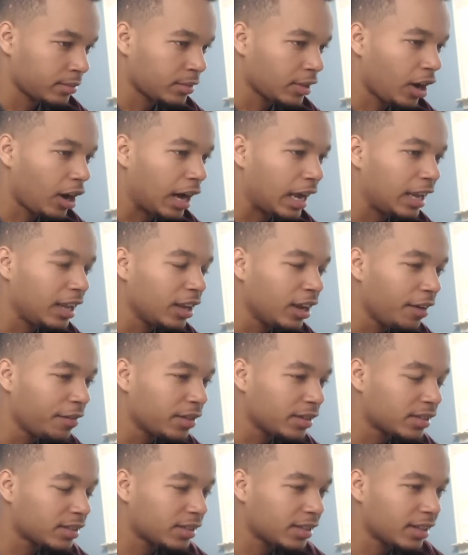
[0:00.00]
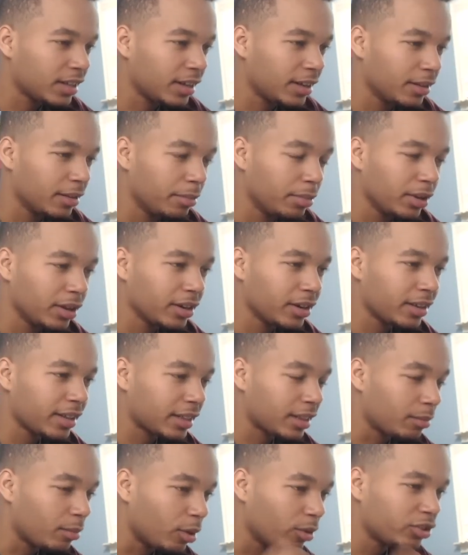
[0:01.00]
Oh, I love this, the blur, like
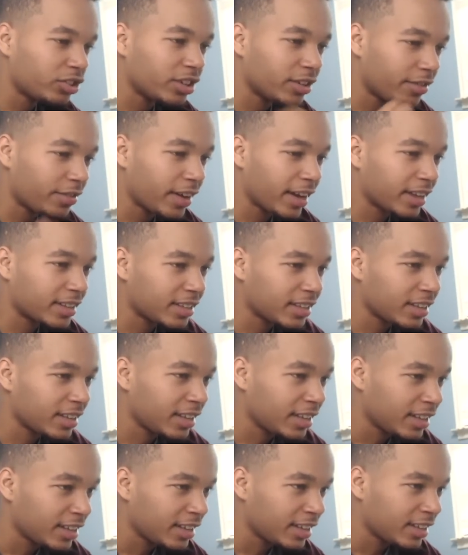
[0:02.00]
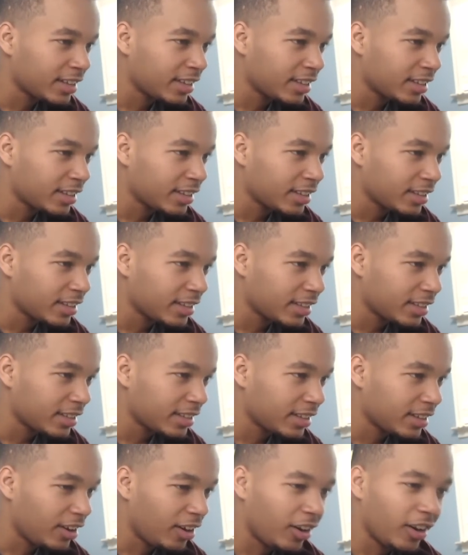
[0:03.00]
the motion effect.
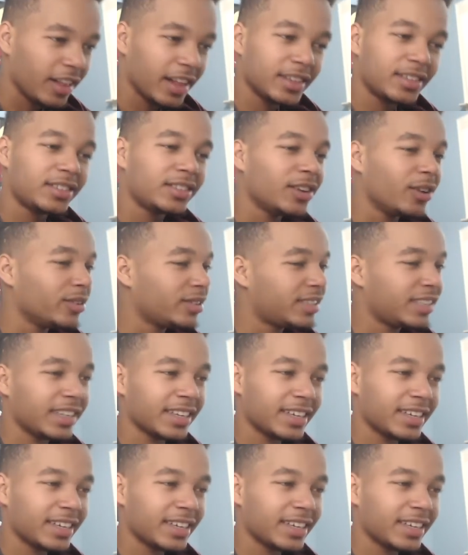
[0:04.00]
Oh, that's so sick.